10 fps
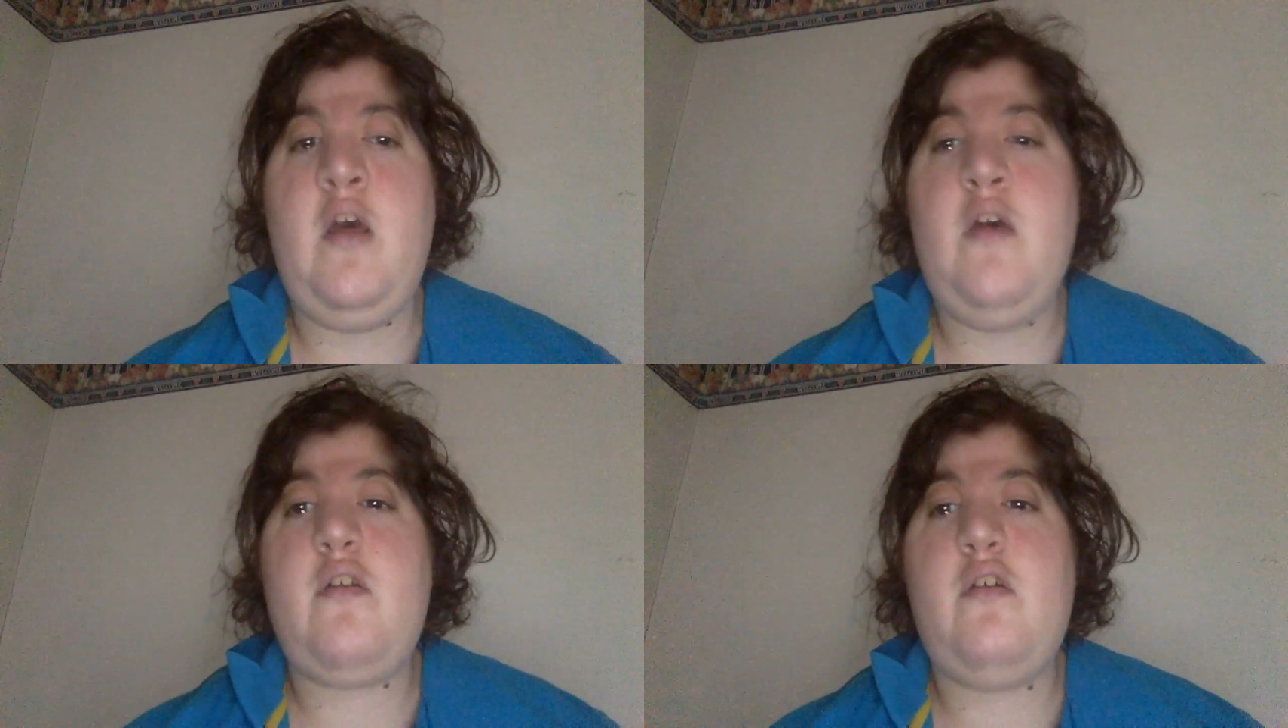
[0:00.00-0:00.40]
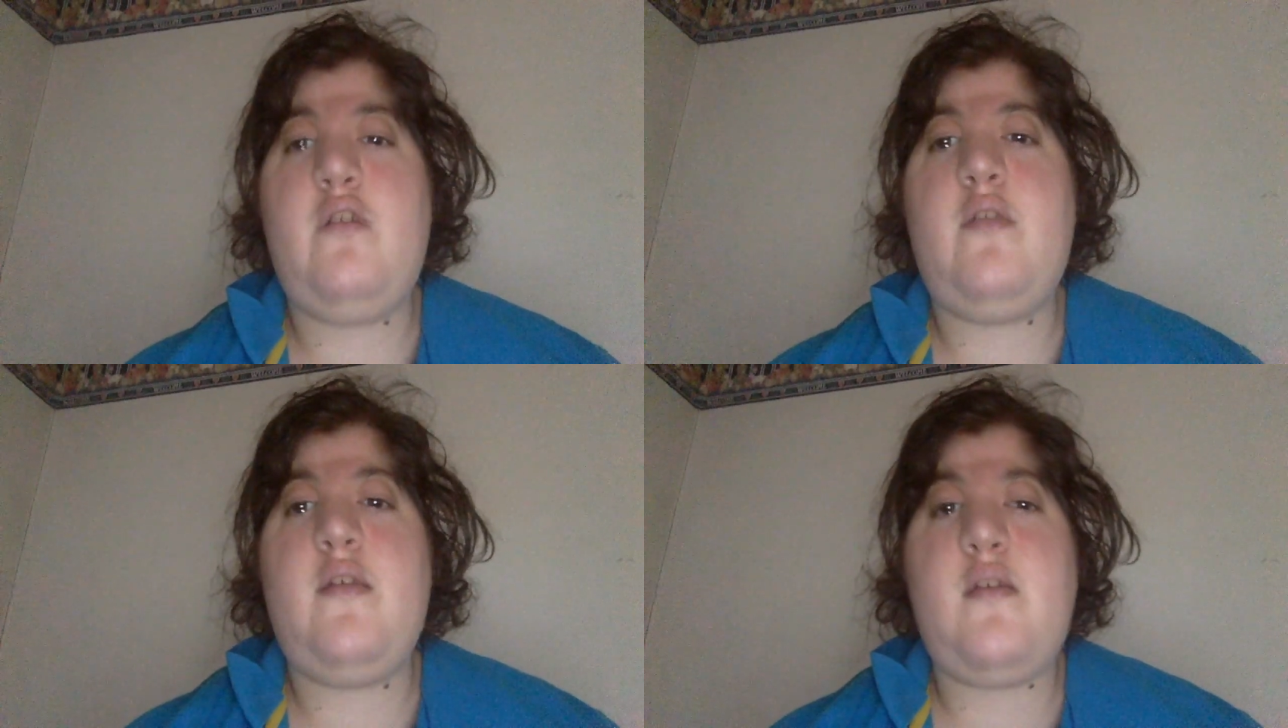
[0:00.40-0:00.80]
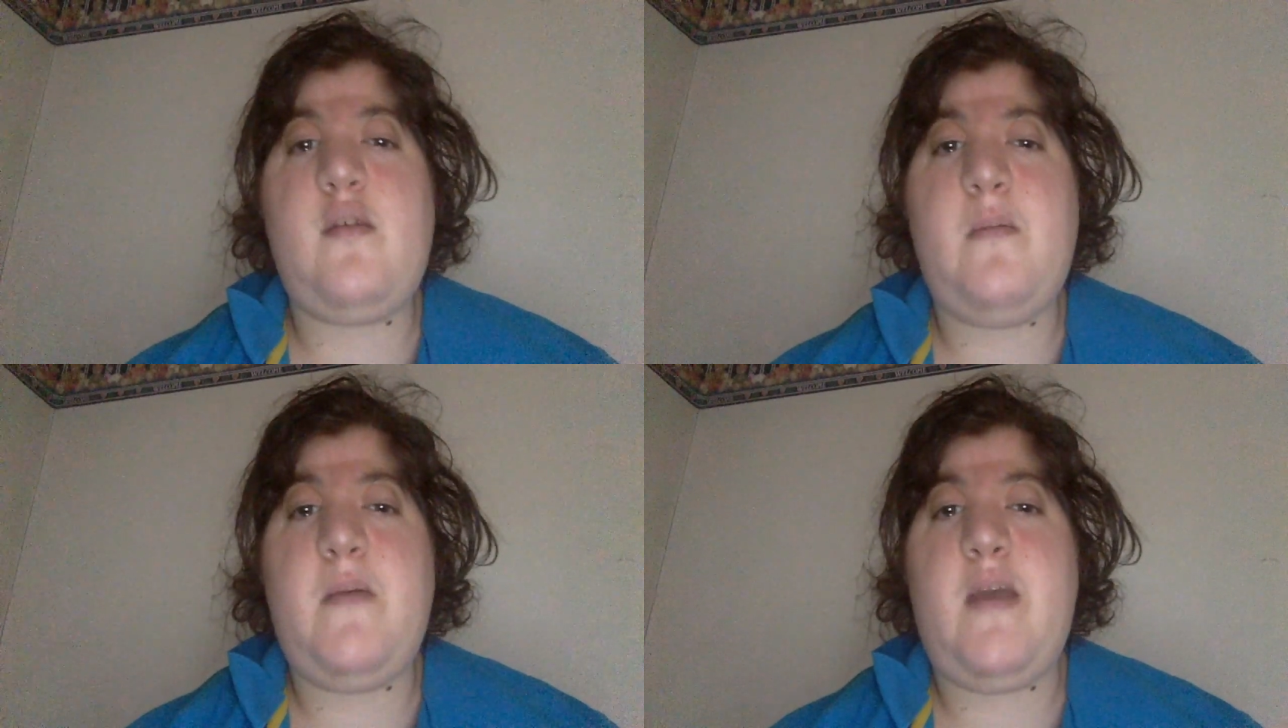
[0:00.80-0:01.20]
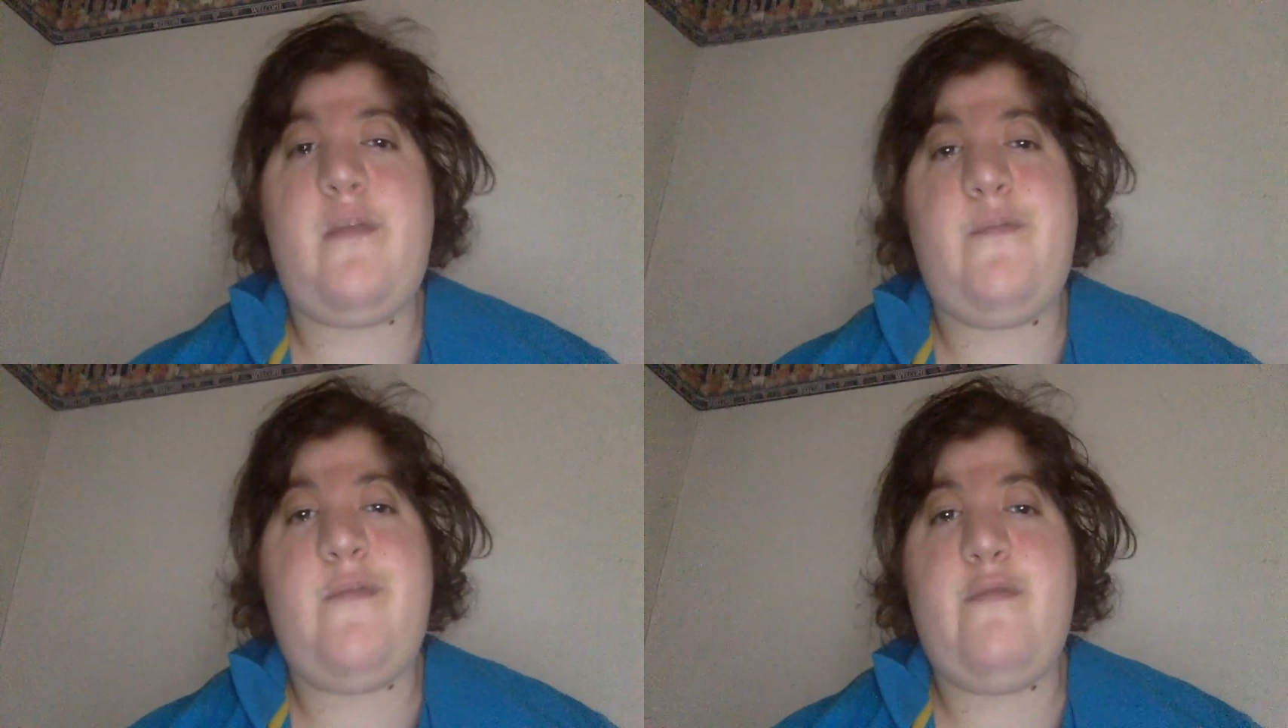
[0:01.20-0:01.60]
So this is gonna be
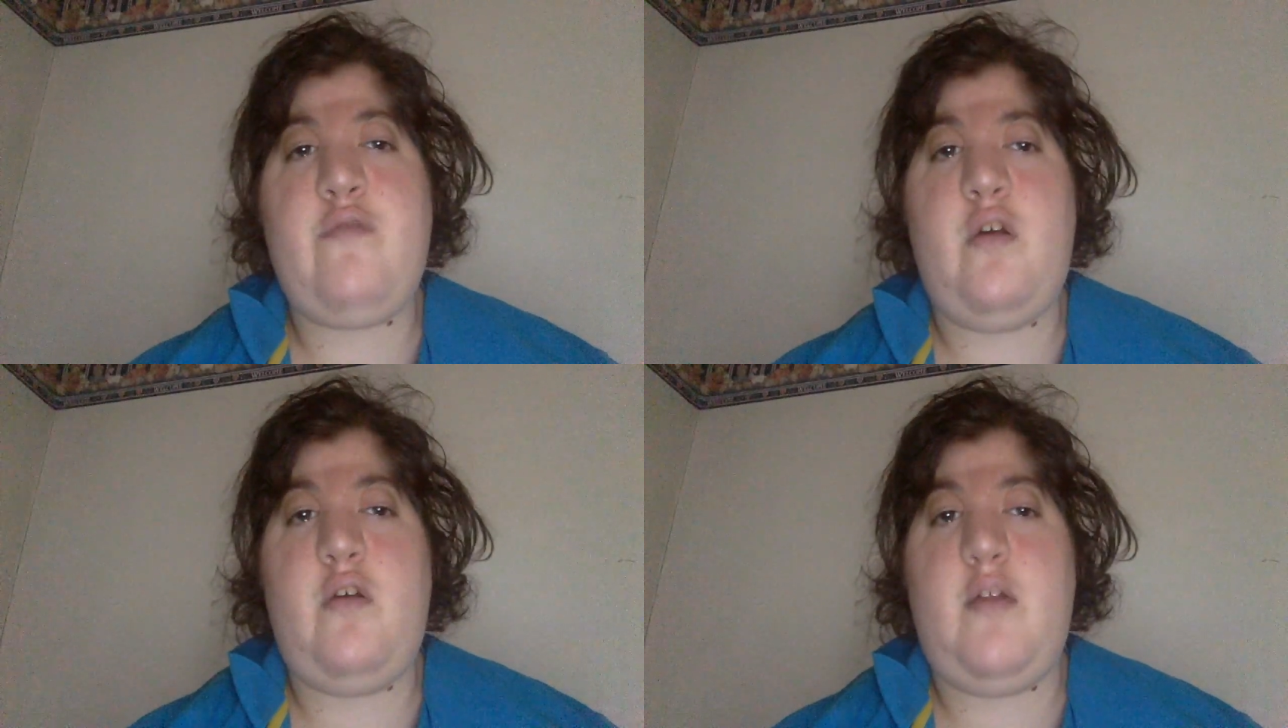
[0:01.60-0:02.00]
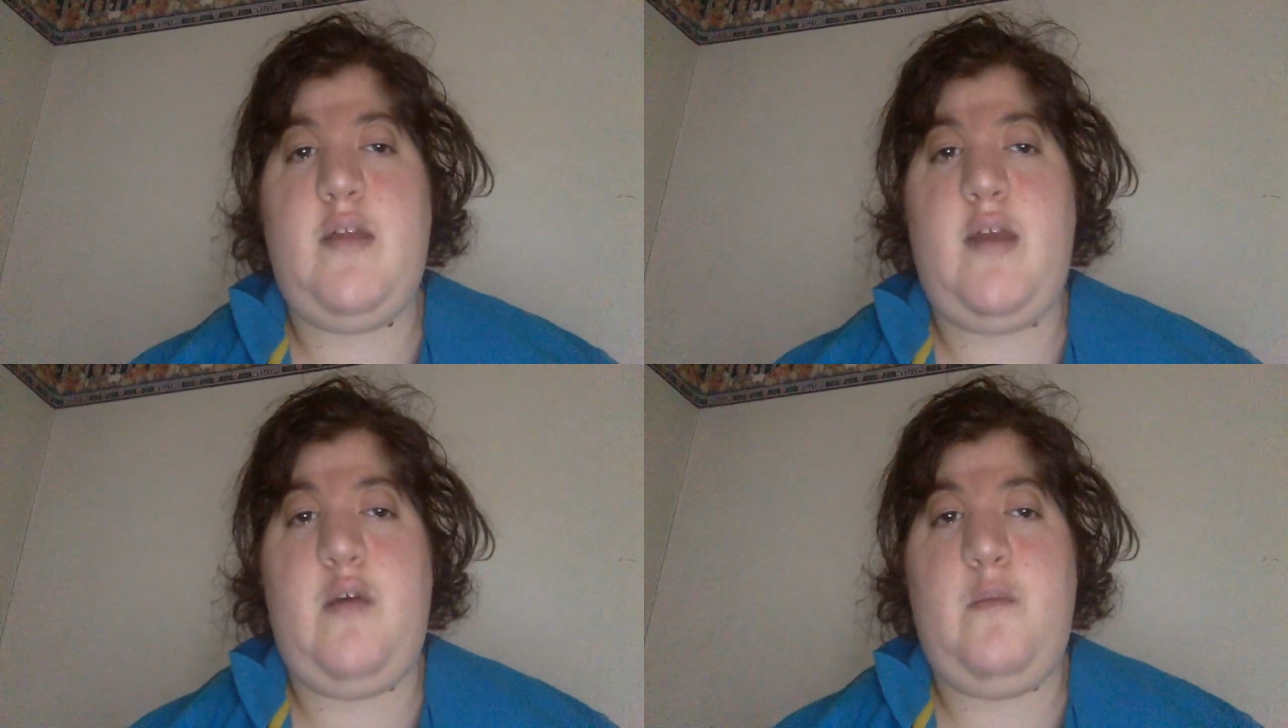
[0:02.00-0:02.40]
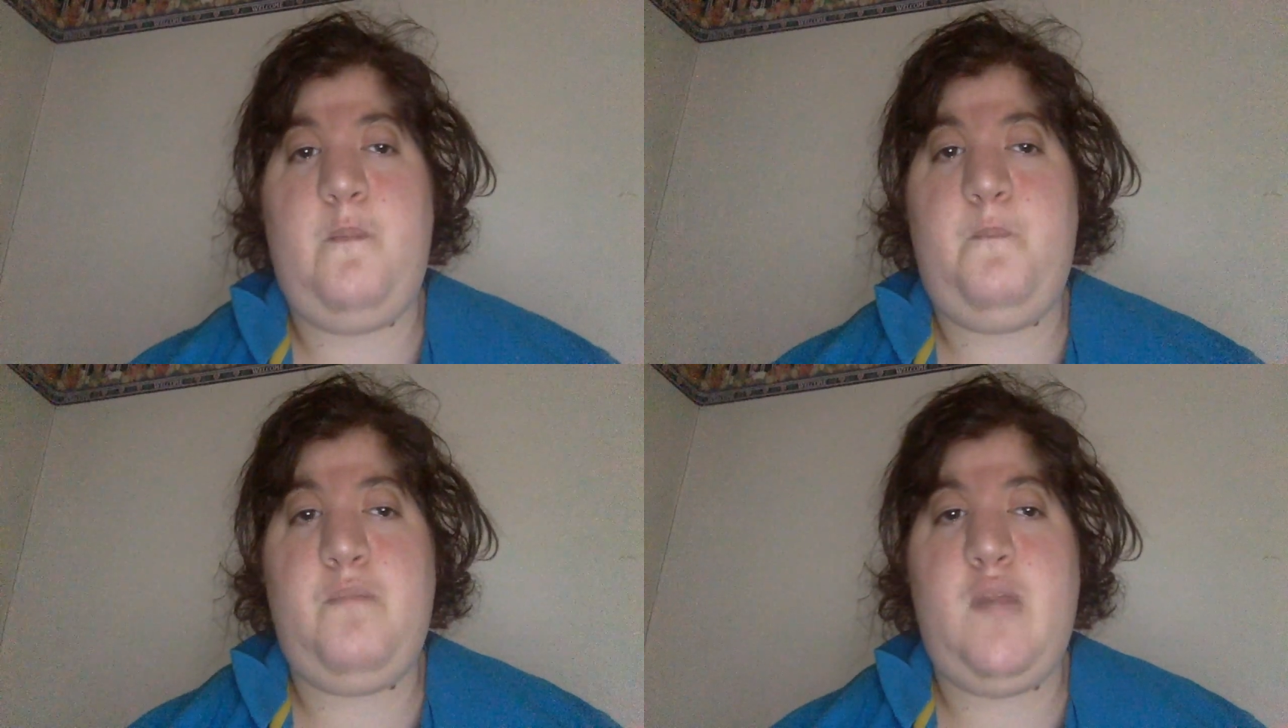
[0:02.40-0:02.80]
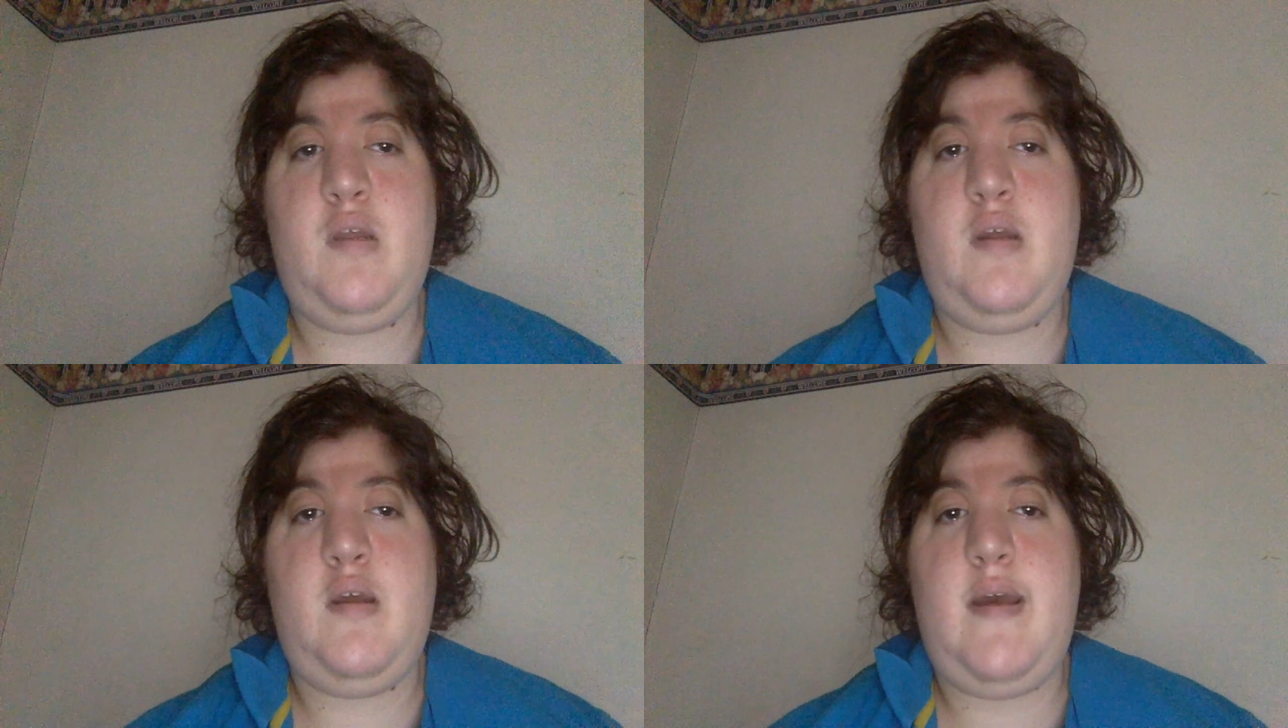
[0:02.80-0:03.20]
his 5th start of the year.
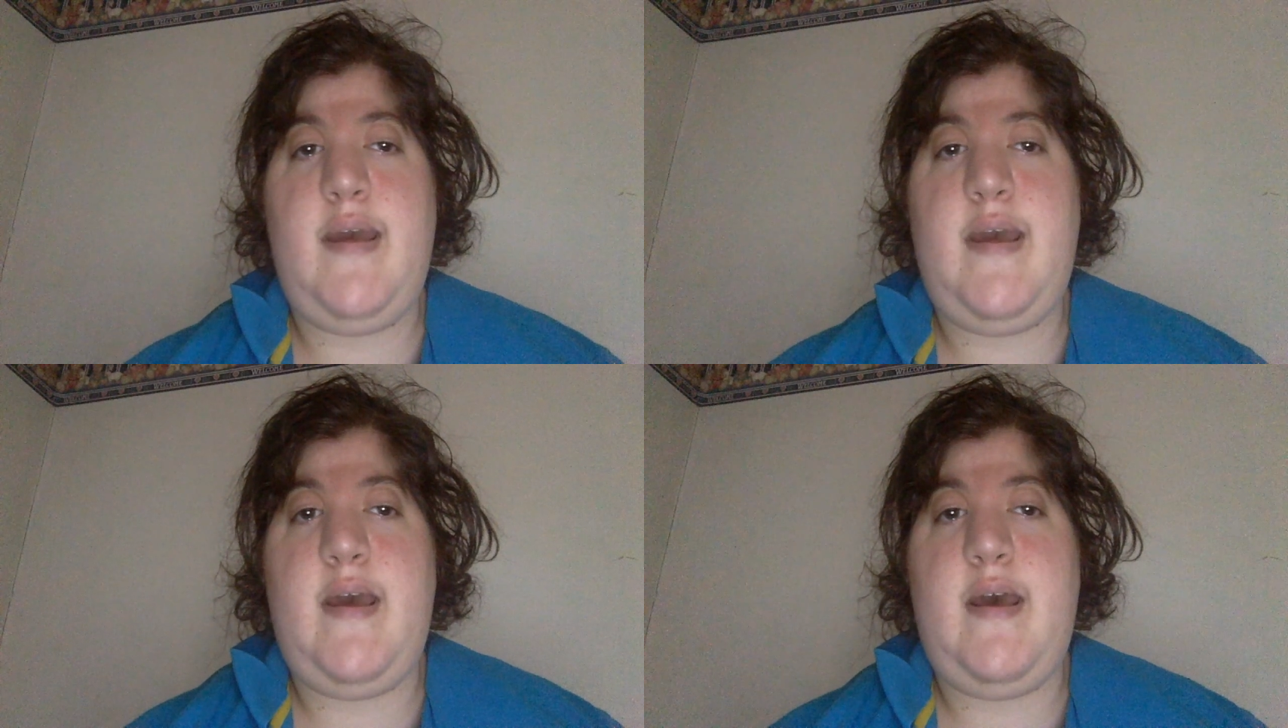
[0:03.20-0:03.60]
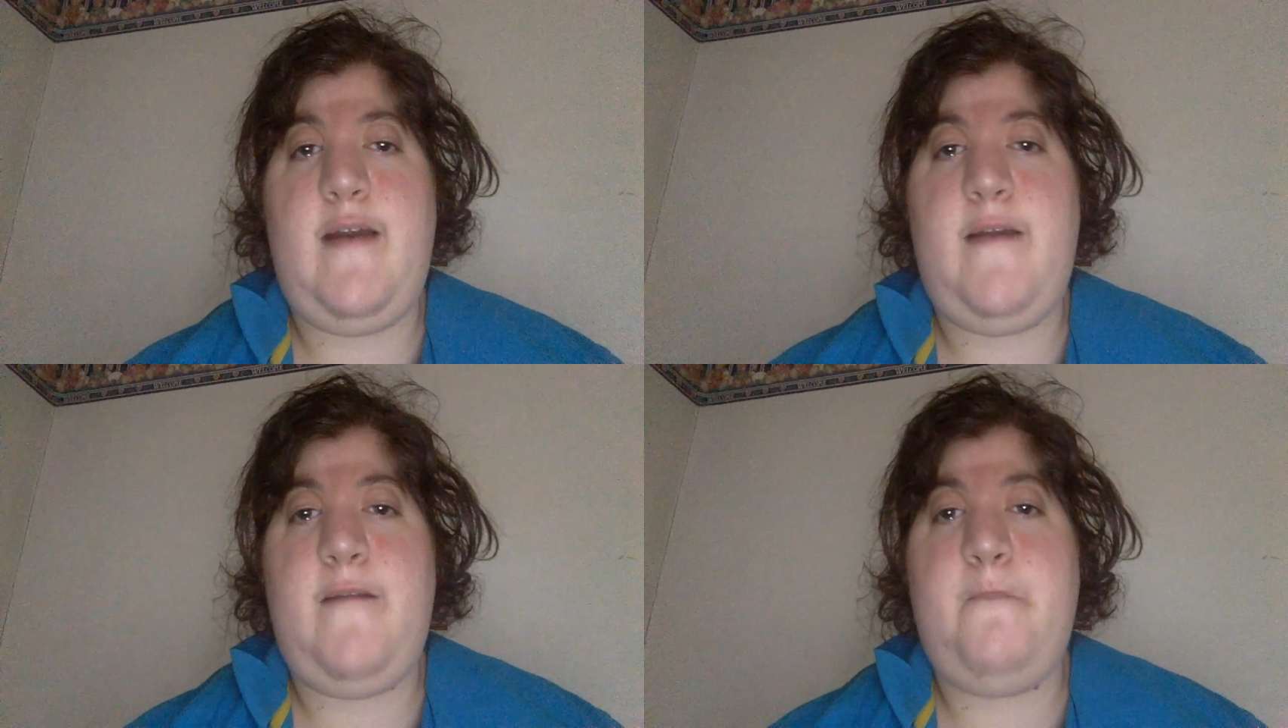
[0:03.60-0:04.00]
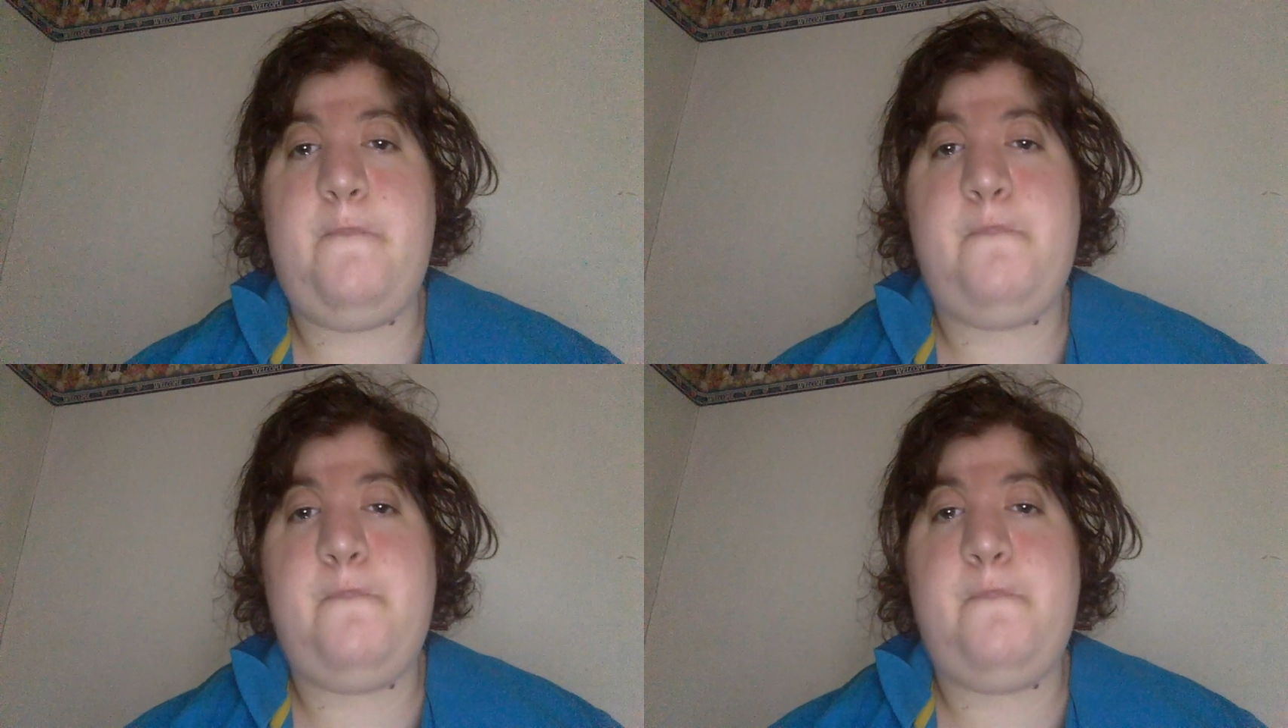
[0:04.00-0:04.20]
And